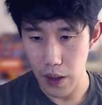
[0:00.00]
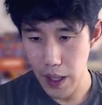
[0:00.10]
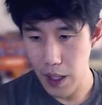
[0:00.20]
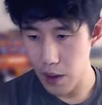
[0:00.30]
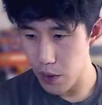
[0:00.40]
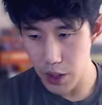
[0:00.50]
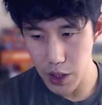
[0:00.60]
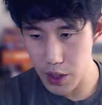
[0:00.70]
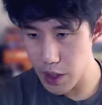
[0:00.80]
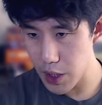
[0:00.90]
hey, we'll
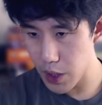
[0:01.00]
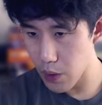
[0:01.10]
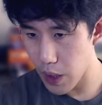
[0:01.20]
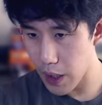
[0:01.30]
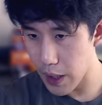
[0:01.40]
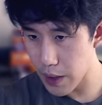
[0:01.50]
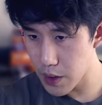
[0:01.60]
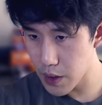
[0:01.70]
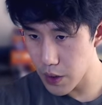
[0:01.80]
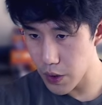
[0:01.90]
just continue
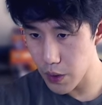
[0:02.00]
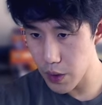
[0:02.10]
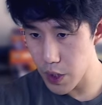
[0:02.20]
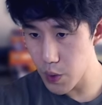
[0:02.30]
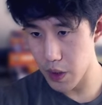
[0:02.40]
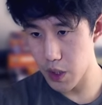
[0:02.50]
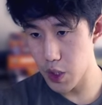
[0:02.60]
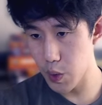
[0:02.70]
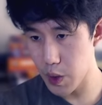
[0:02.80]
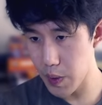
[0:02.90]
on to this one.
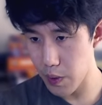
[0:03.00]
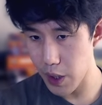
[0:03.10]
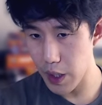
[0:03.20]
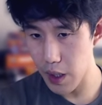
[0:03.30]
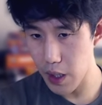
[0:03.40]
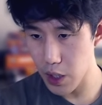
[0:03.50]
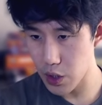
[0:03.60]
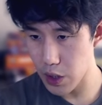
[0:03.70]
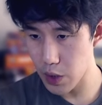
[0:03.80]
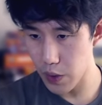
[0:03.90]
This one's been running
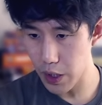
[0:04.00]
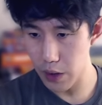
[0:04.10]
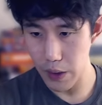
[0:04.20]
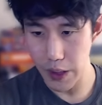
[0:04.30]
123